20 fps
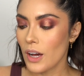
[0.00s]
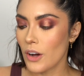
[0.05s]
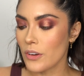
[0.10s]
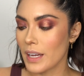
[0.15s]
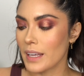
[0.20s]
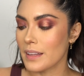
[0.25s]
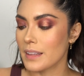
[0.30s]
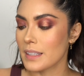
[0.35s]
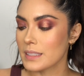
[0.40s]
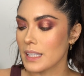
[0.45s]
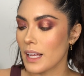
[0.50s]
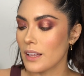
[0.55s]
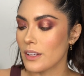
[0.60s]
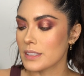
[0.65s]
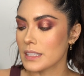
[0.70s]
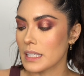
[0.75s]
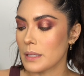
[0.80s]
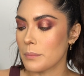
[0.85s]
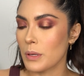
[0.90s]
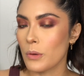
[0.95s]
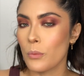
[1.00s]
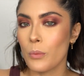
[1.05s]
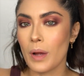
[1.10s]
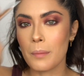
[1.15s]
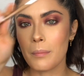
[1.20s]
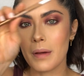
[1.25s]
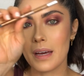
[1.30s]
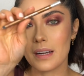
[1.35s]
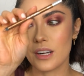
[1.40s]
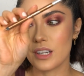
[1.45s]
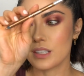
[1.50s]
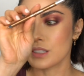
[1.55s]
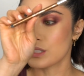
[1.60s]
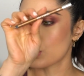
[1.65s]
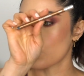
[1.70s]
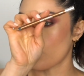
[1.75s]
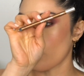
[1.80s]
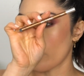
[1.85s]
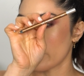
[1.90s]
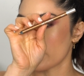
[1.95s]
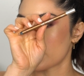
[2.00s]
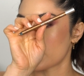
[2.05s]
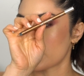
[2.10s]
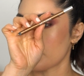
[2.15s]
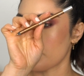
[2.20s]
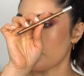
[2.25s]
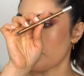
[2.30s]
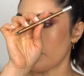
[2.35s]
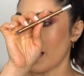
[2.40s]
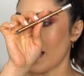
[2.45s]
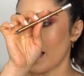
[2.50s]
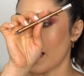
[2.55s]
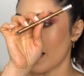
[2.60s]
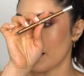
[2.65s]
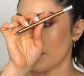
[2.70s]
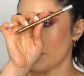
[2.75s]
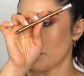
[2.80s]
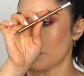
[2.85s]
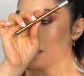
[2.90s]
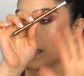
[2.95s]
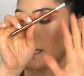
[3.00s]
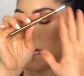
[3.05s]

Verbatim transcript: Okay, this color is gonna be way better. Scorch by Urban